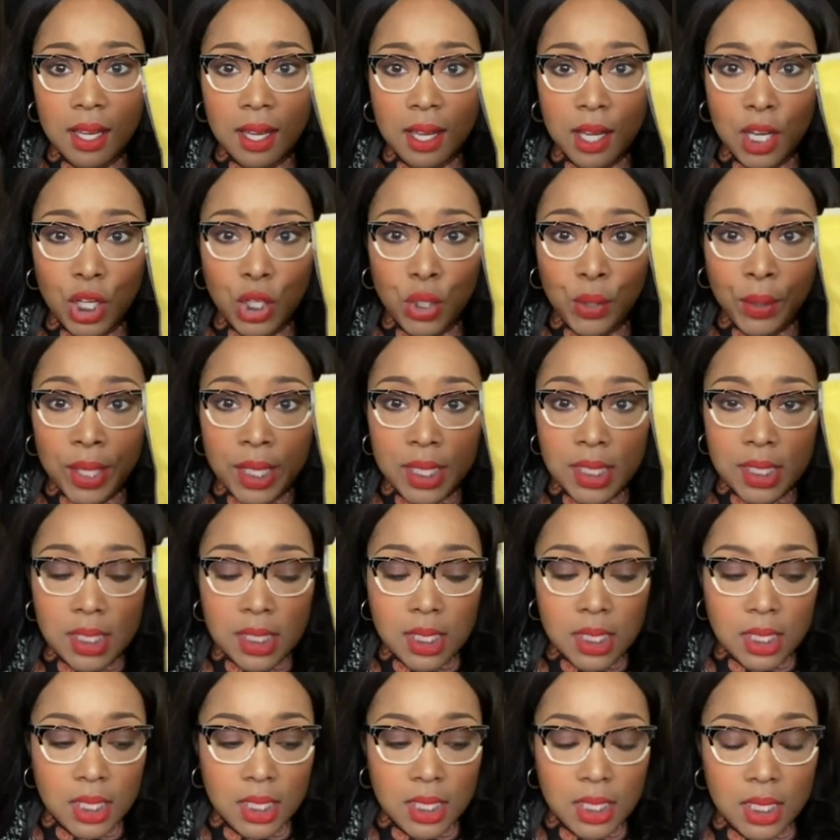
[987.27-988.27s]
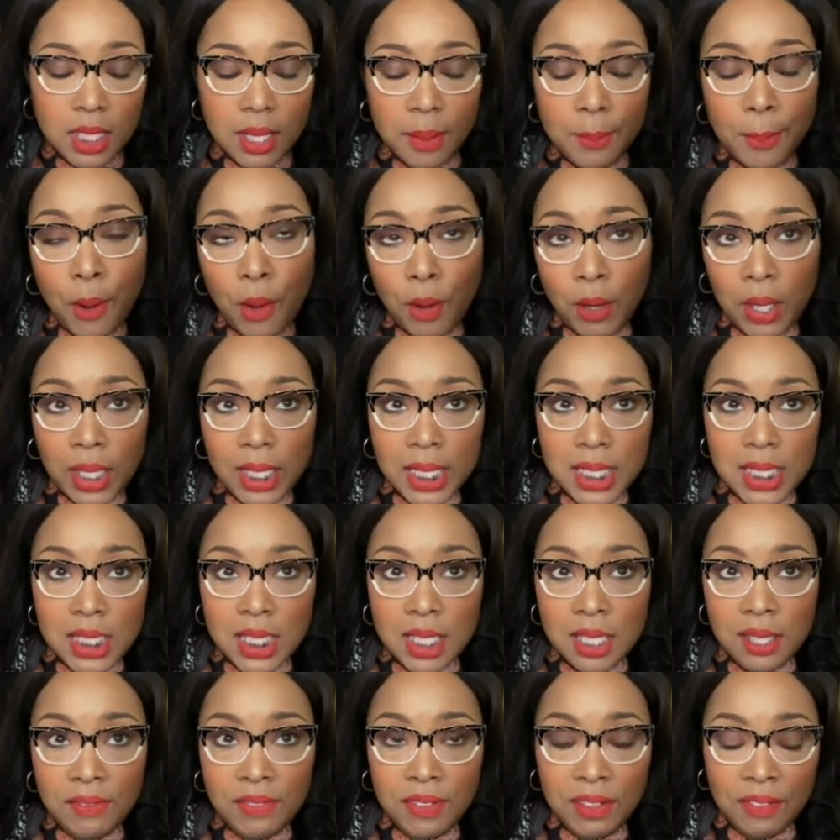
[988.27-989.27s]
grits,
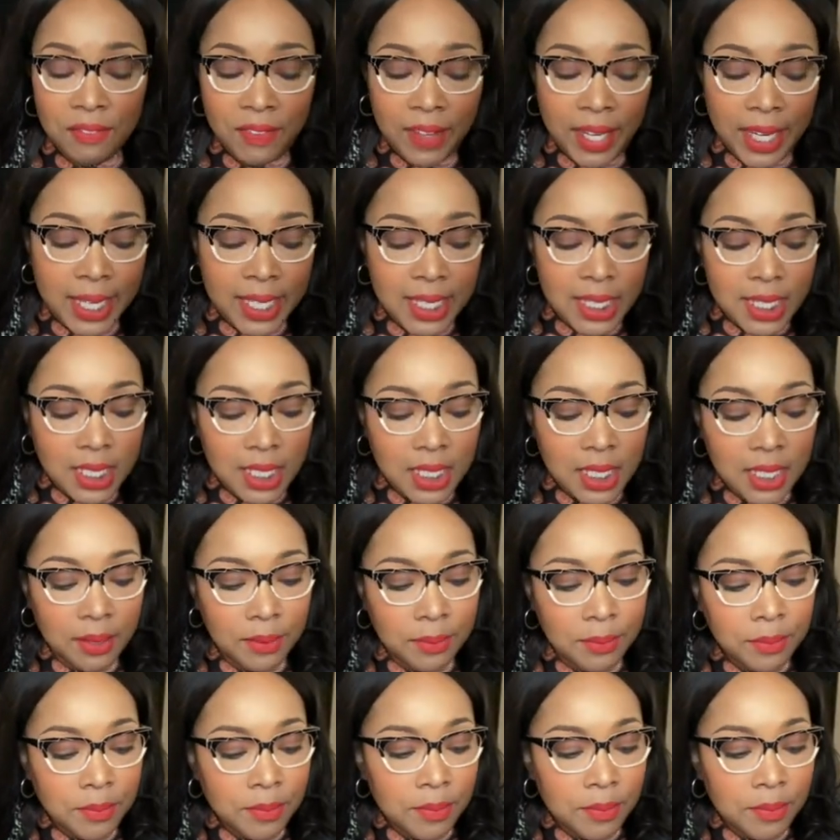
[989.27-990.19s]
polenta if you're fancy.